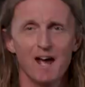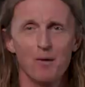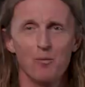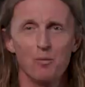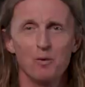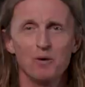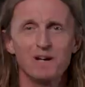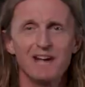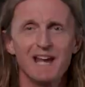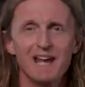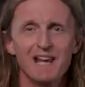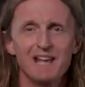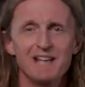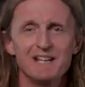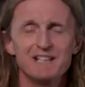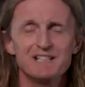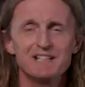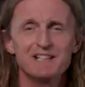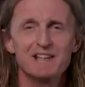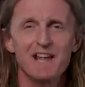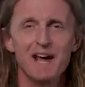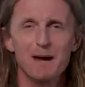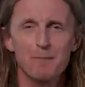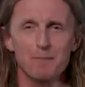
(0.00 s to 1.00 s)
and we'll get
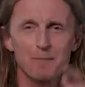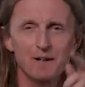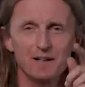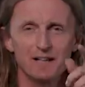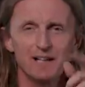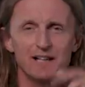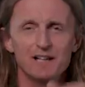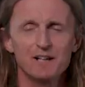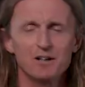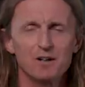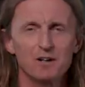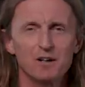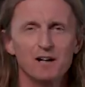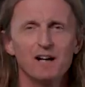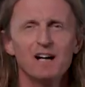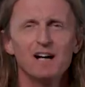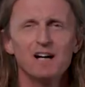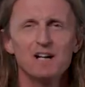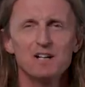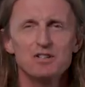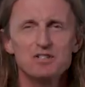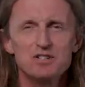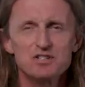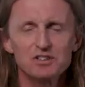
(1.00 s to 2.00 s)
into that. But here,
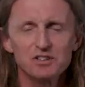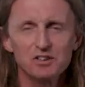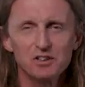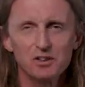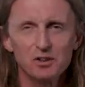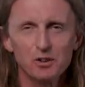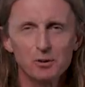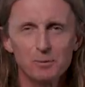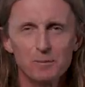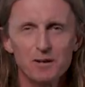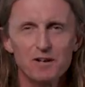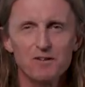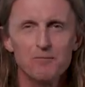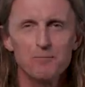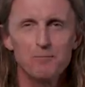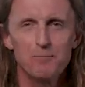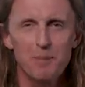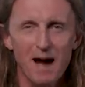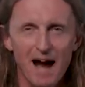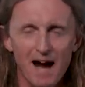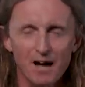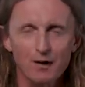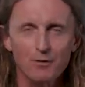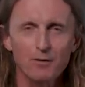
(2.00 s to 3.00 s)
just a little bit of
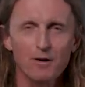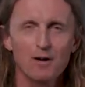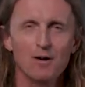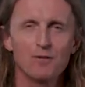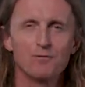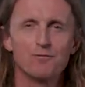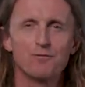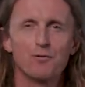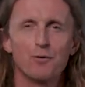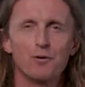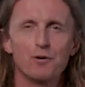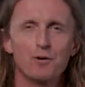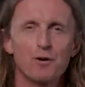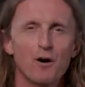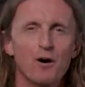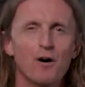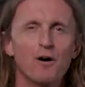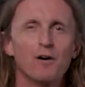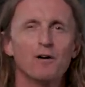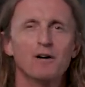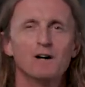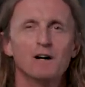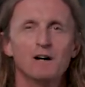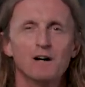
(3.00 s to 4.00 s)
background for
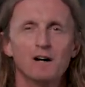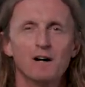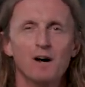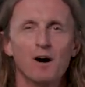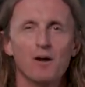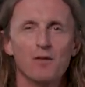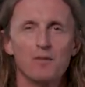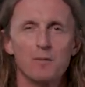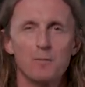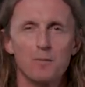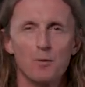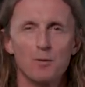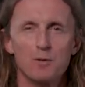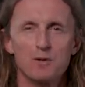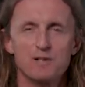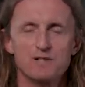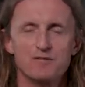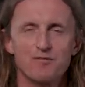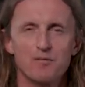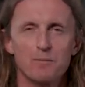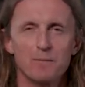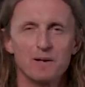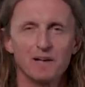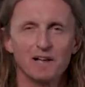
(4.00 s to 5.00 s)
y'all on the boys
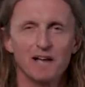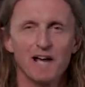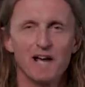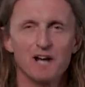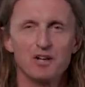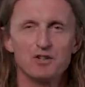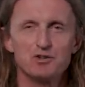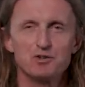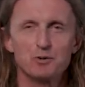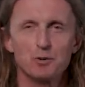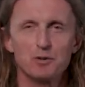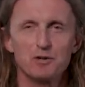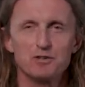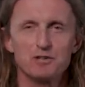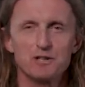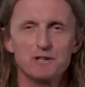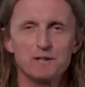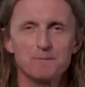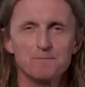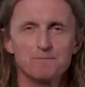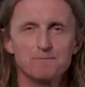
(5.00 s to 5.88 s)
from Atlanta, Georgia.